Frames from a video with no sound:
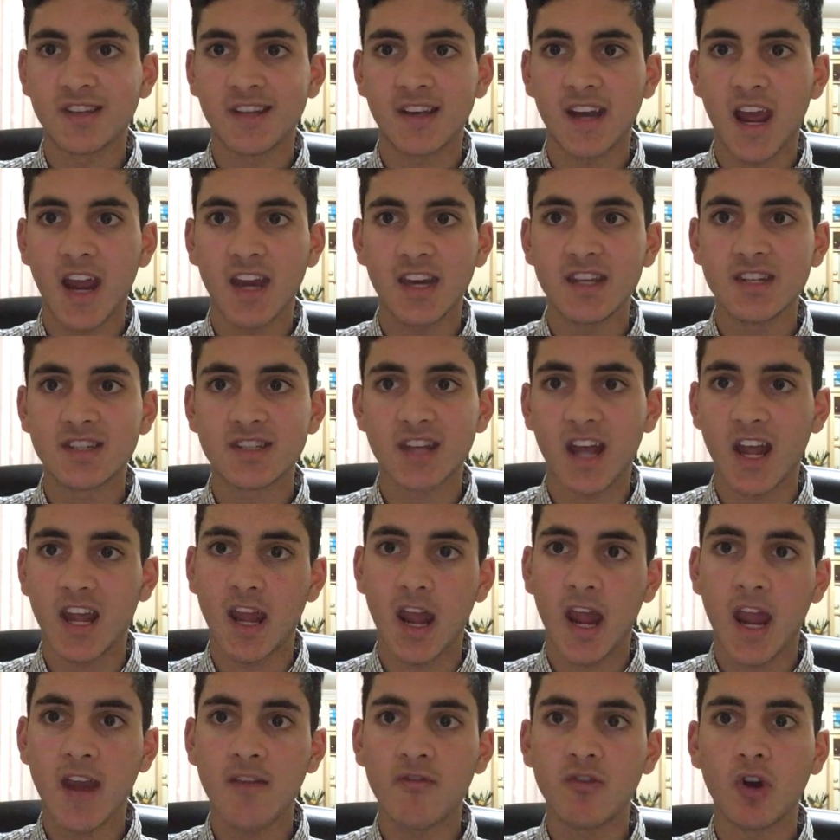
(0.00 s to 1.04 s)
in any
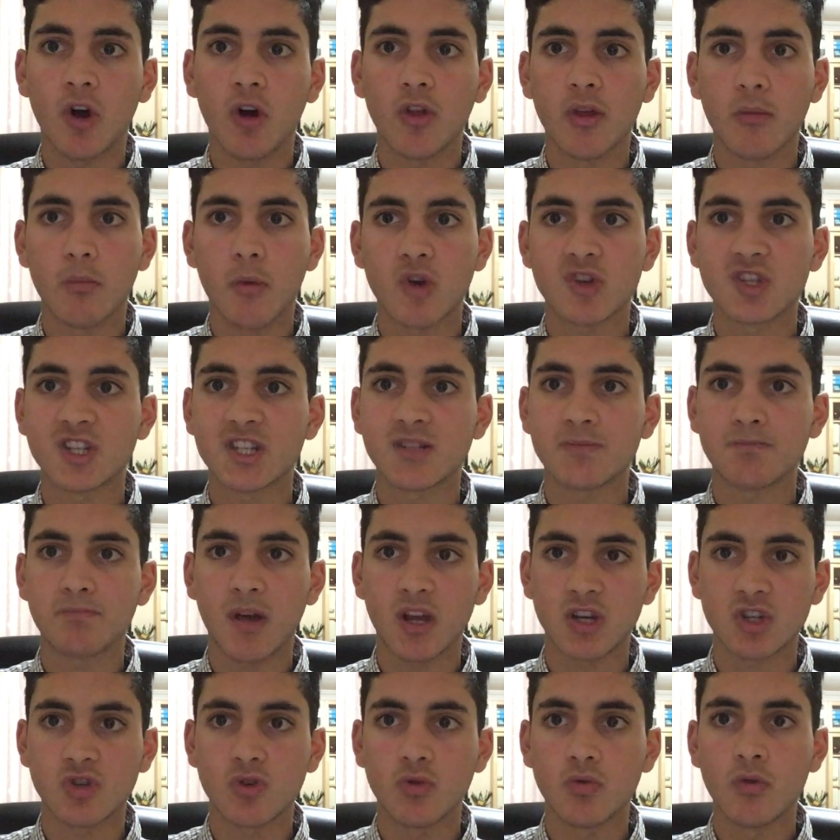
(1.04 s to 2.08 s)
state, even on the most
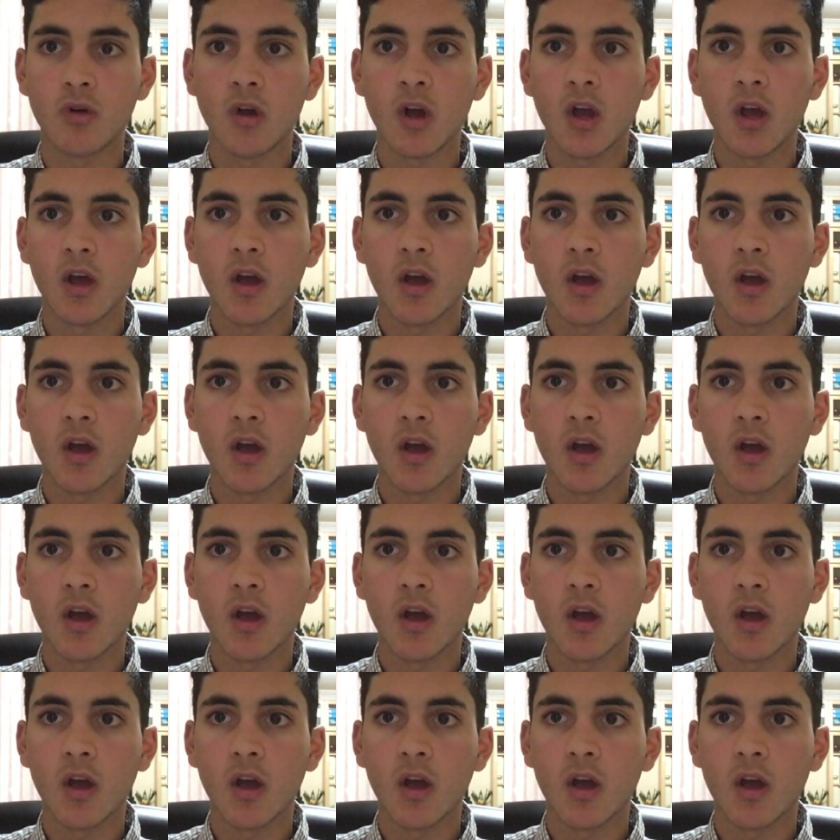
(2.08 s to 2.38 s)
special